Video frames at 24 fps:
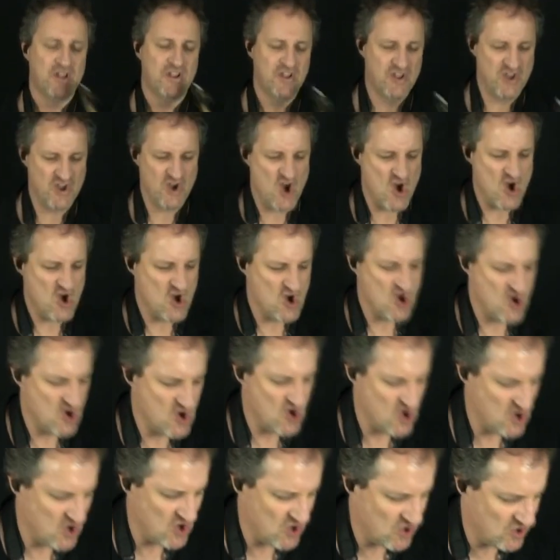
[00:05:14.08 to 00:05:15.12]

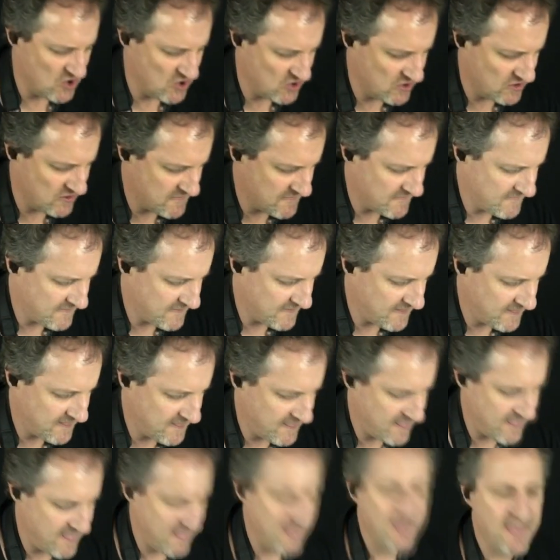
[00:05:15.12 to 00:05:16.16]
Cool.
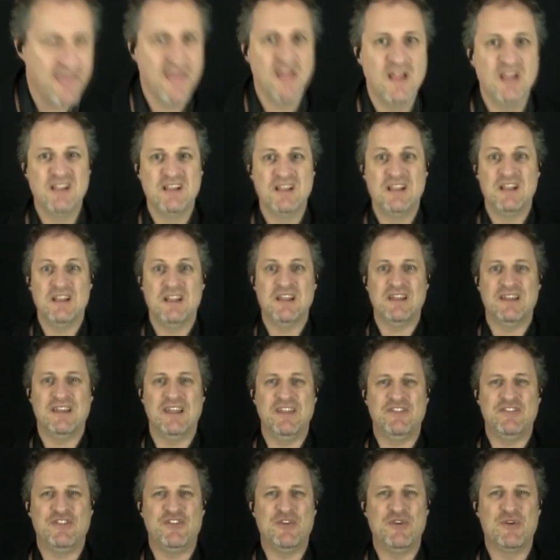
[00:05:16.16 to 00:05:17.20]

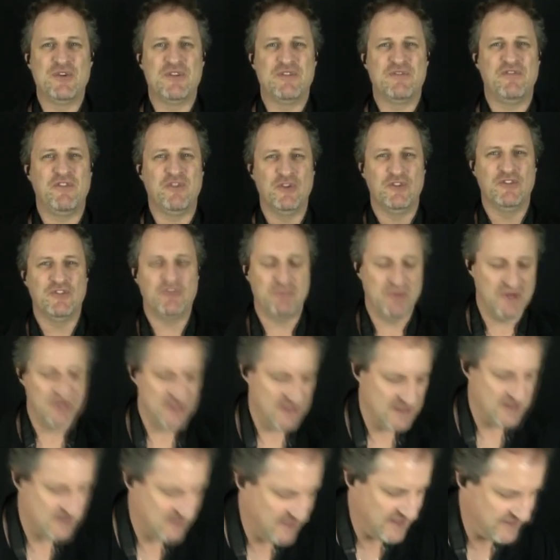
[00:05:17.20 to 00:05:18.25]
Let's do it at full
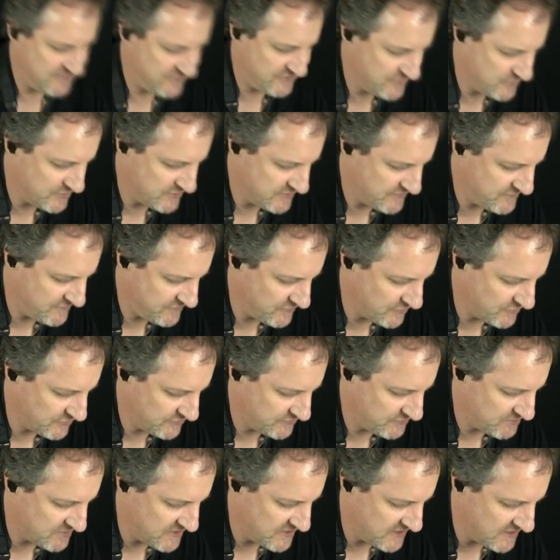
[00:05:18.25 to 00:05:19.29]
speed. Let's do it at full
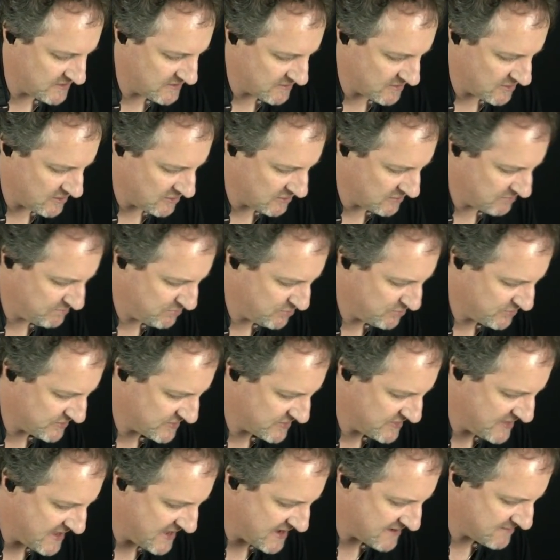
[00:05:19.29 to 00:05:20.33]
speed. I'll put
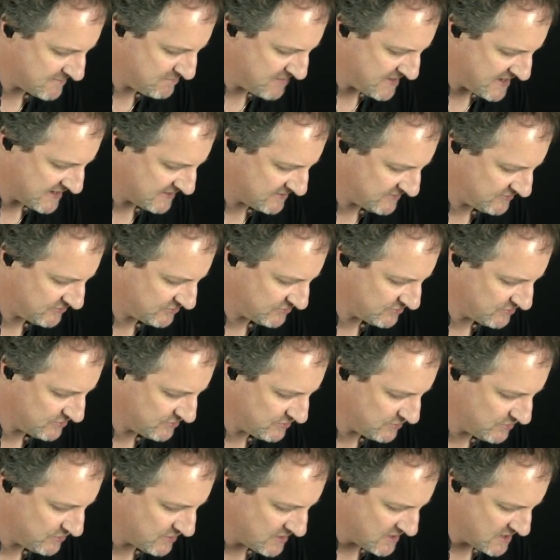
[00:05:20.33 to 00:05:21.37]
that back
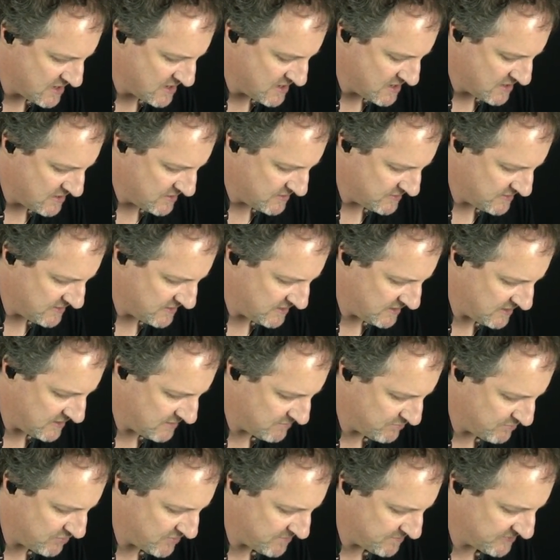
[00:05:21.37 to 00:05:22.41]
to the
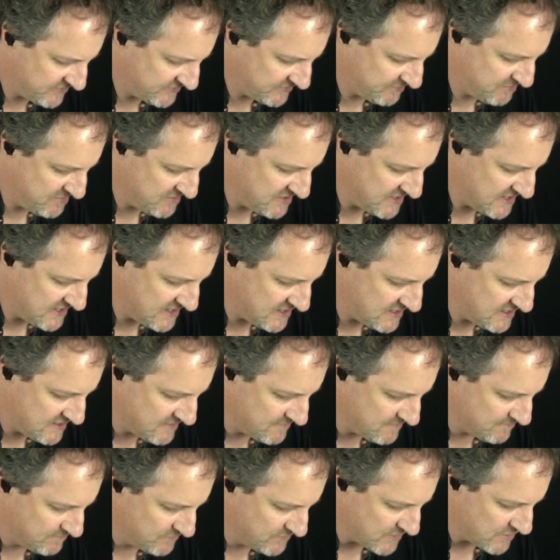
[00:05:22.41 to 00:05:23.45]
proper speed.
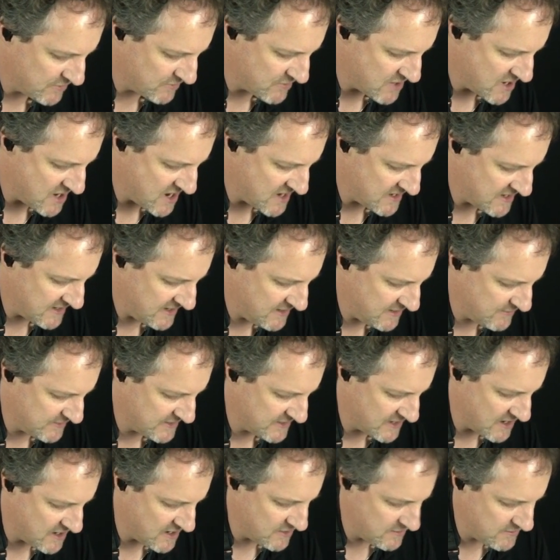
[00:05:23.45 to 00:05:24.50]
All right, here we
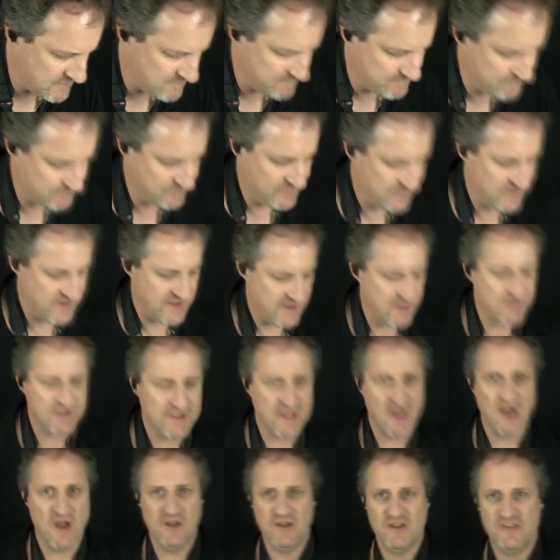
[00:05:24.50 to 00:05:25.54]
go. Here we
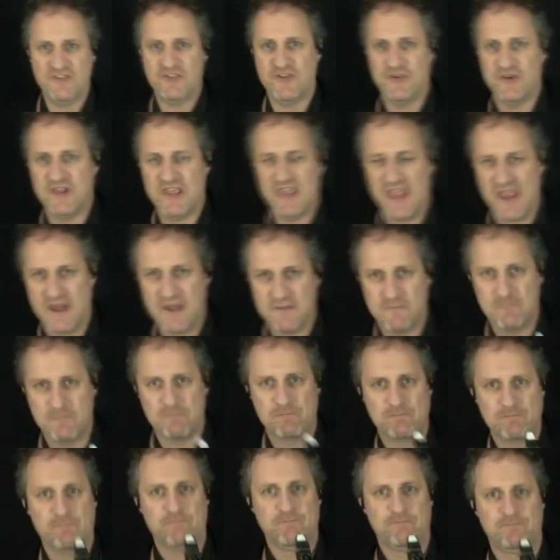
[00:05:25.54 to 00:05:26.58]
go. Let's do it again.
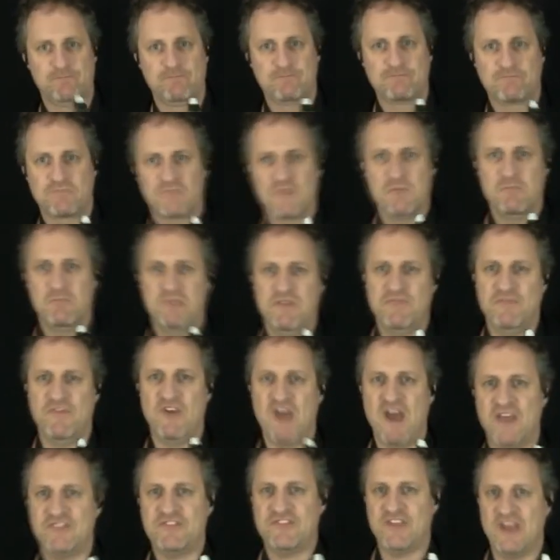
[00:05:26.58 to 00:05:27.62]
Bit
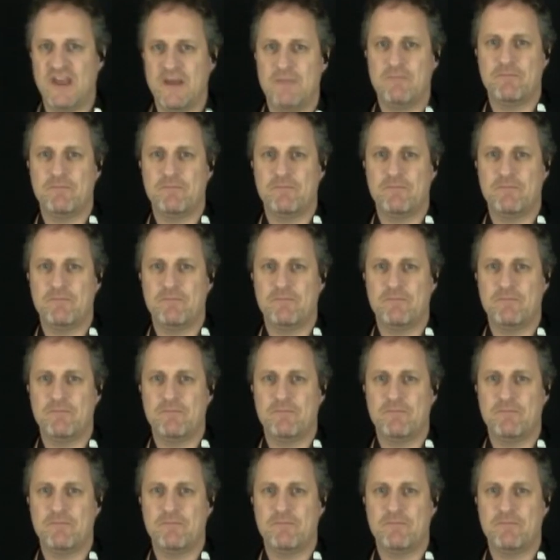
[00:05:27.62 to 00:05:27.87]
faster.